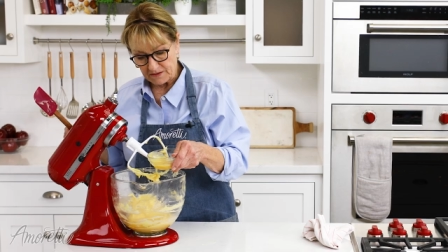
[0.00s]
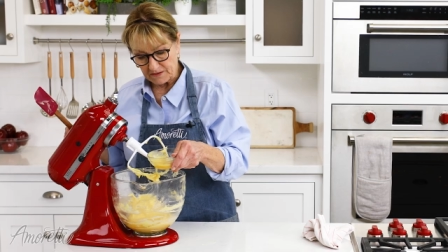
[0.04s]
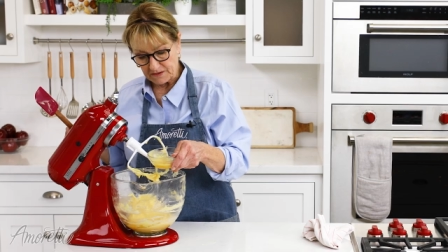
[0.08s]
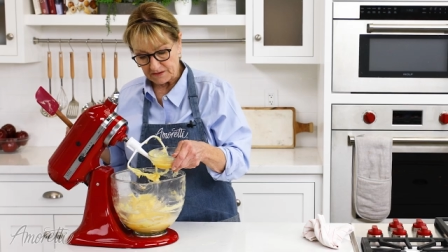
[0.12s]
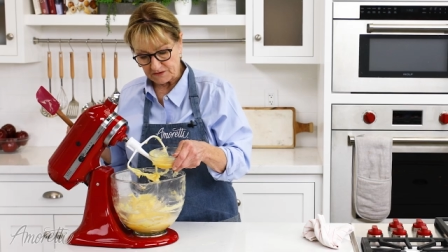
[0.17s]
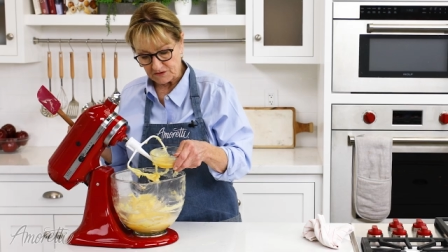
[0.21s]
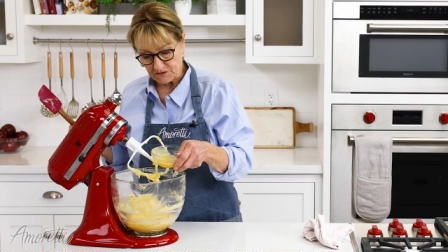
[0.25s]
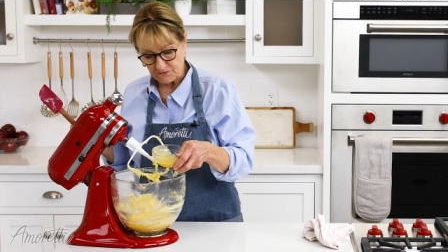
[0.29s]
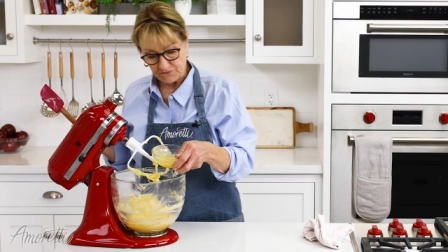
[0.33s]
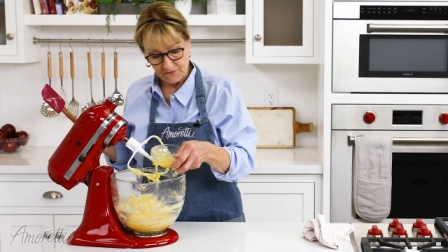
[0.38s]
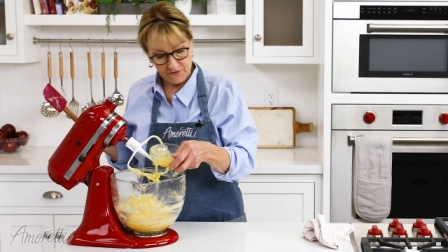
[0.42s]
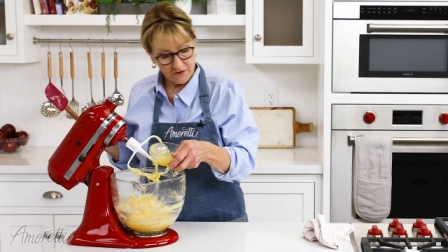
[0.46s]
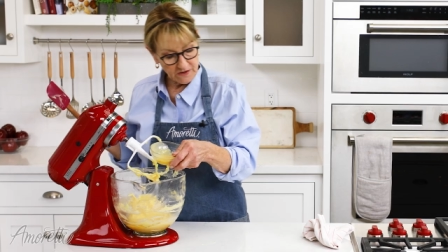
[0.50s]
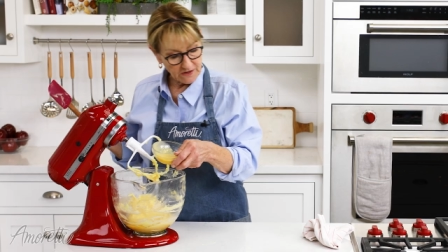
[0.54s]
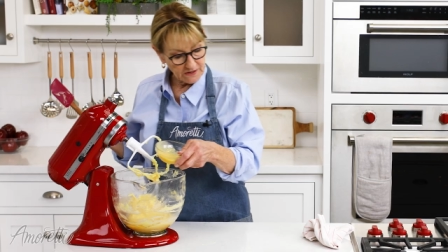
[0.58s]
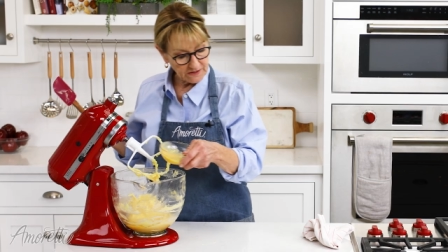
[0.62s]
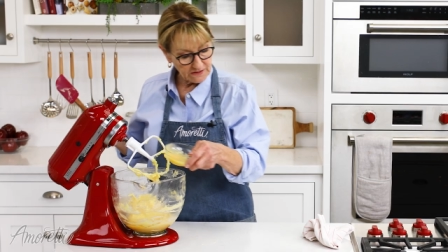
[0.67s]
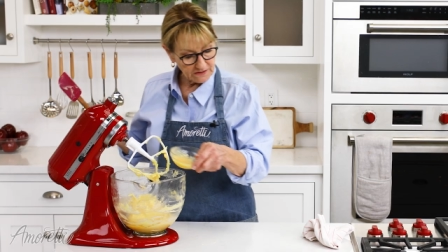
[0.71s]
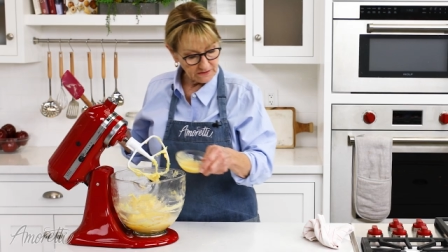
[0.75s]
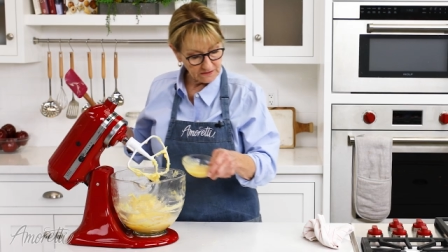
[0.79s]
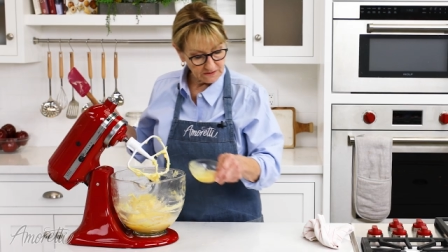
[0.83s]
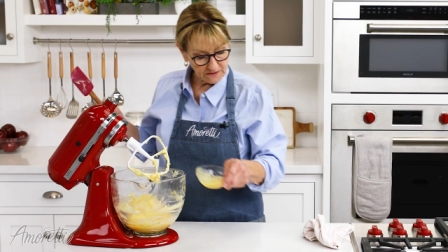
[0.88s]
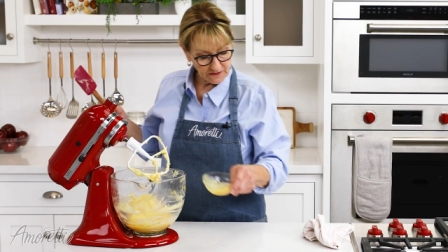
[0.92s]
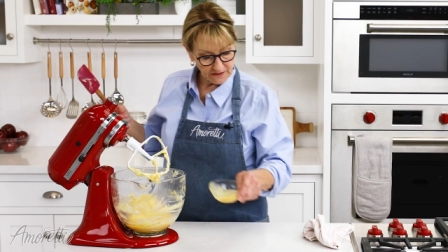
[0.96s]
That's
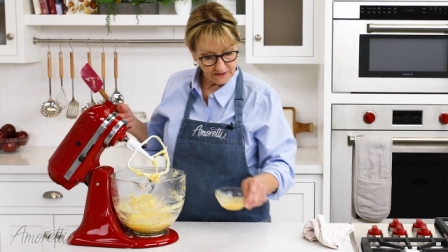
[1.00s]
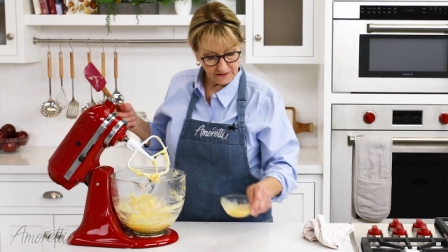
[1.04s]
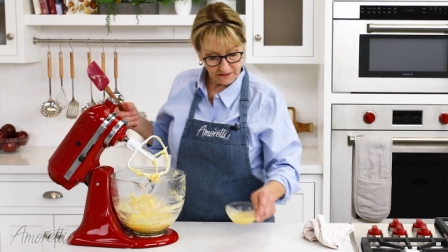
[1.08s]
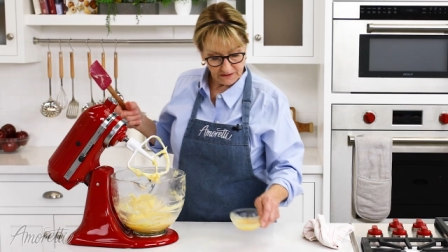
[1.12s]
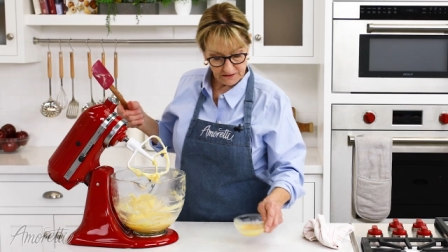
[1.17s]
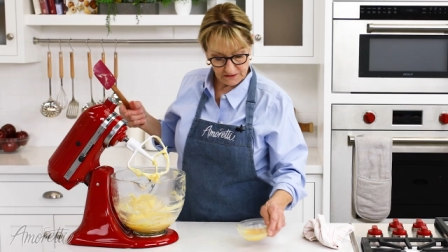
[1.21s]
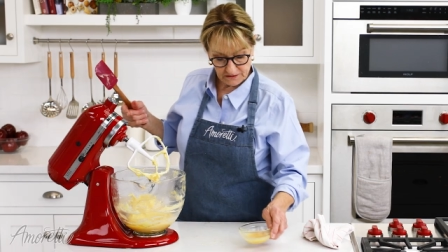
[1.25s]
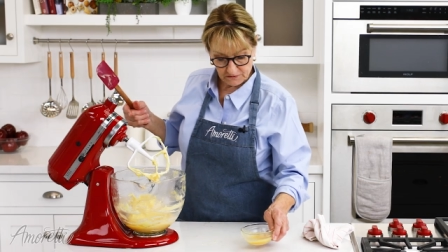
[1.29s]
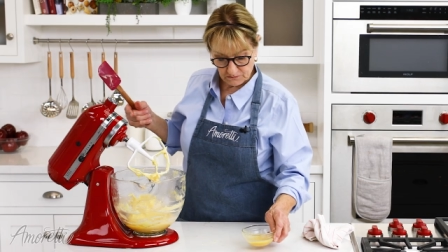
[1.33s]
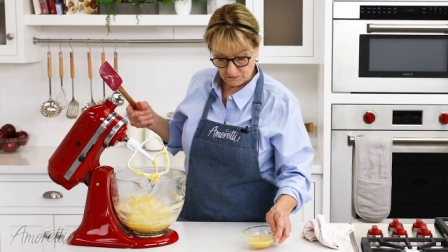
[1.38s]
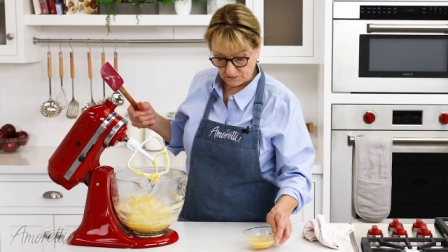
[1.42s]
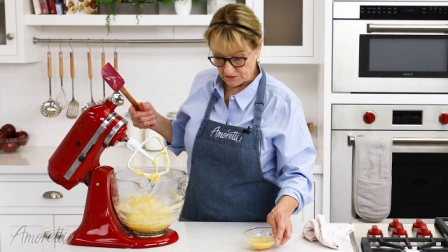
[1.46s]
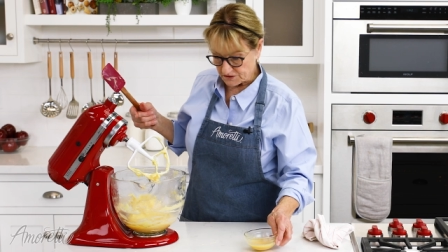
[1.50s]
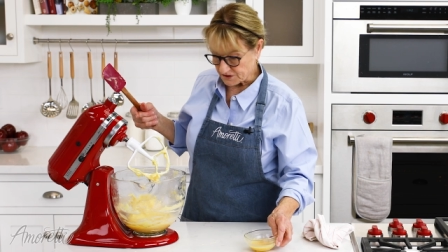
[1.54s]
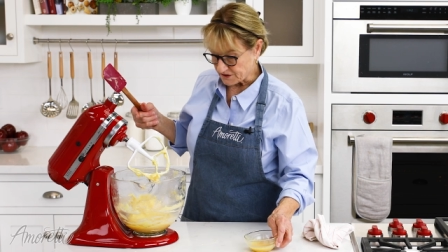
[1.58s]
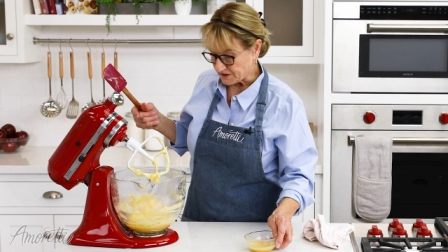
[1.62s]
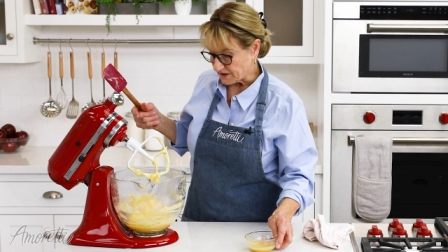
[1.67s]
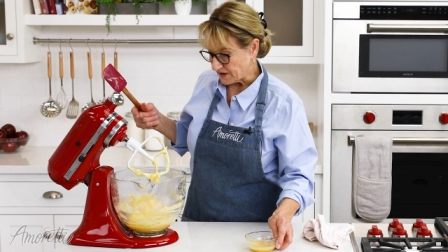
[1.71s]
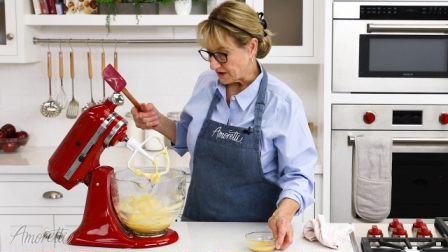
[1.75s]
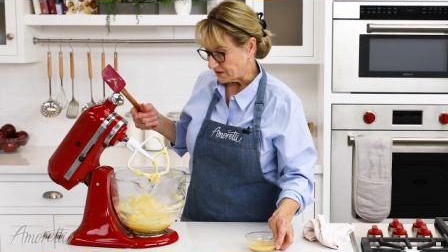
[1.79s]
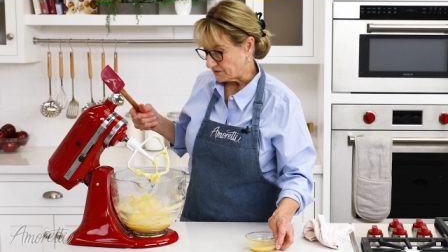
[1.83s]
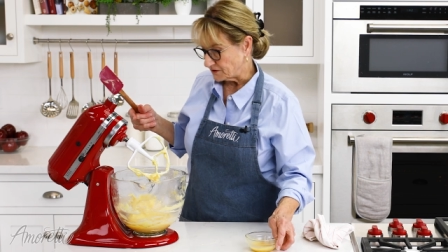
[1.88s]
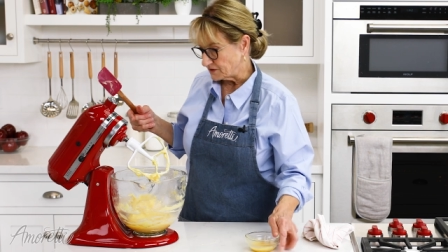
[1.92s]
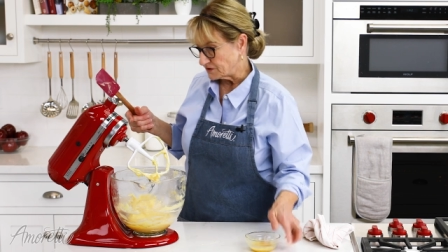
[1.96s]
fine, and we'll see
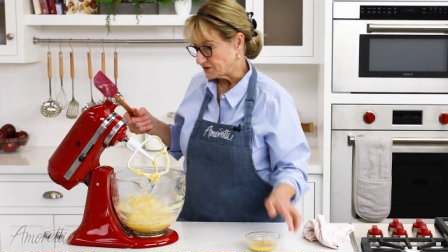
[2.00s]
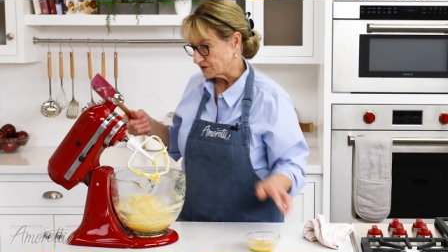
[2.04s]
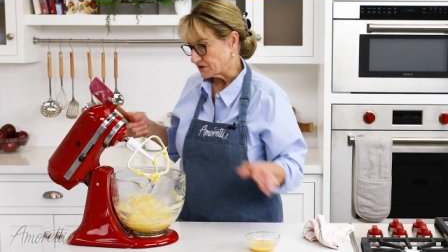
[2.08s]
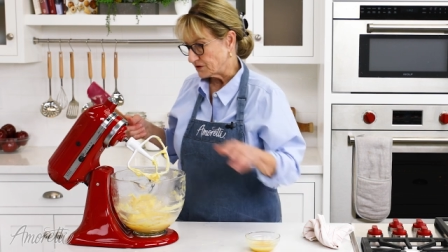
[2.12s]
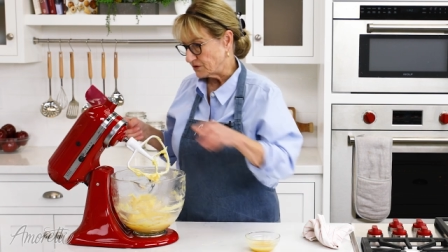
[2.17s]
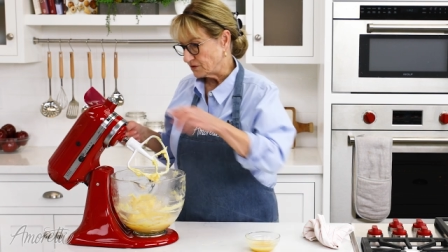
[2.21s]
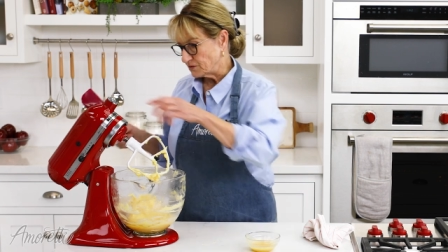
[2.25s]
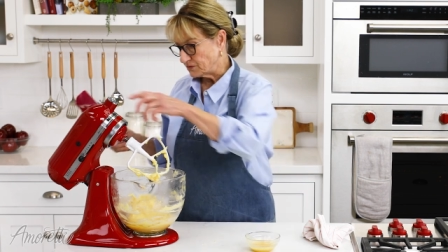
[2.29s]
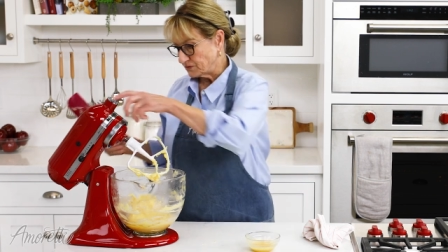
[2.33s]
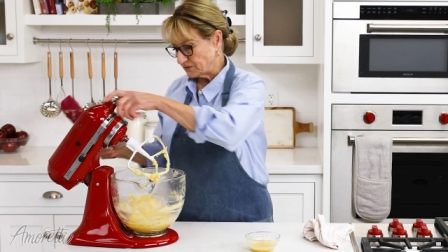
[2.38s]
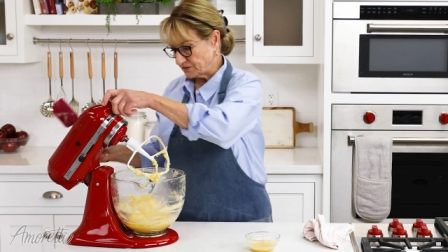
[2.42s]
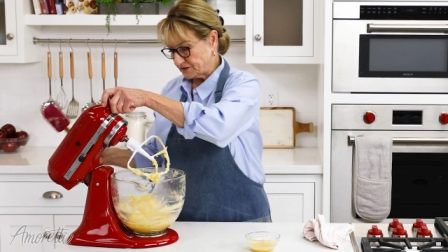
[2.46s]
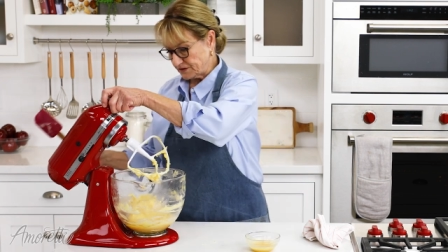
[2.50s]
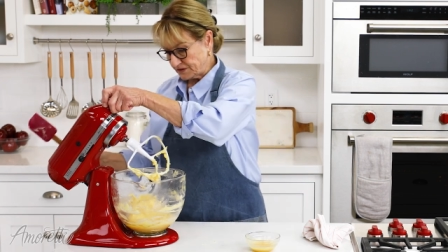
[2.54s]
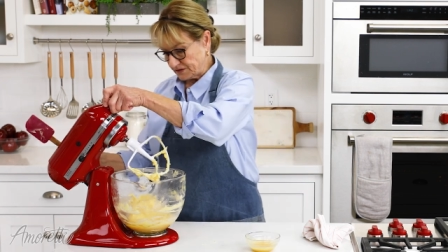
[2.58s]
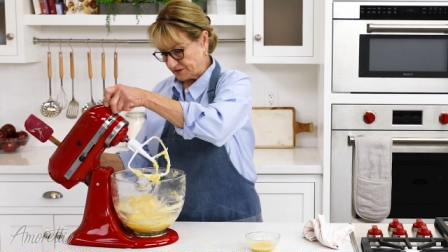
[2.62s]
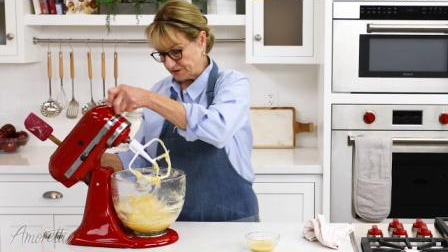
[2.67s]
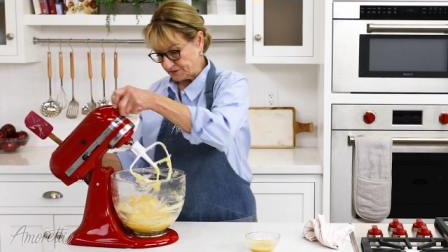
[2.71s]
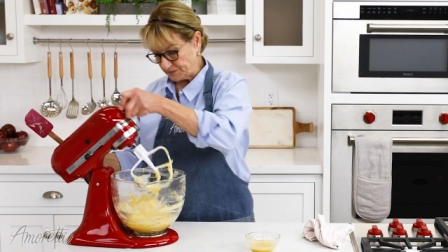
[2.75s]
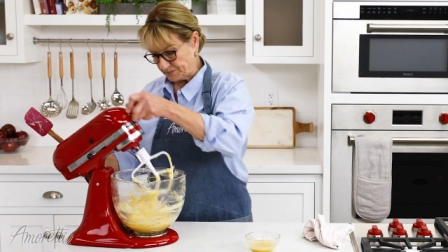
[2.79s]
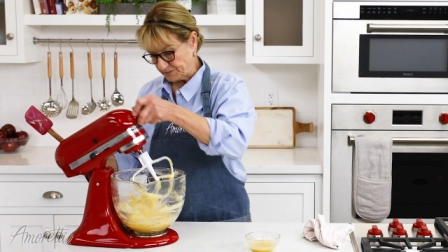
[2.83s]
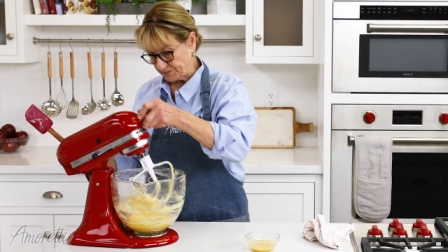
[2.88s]
how this goes.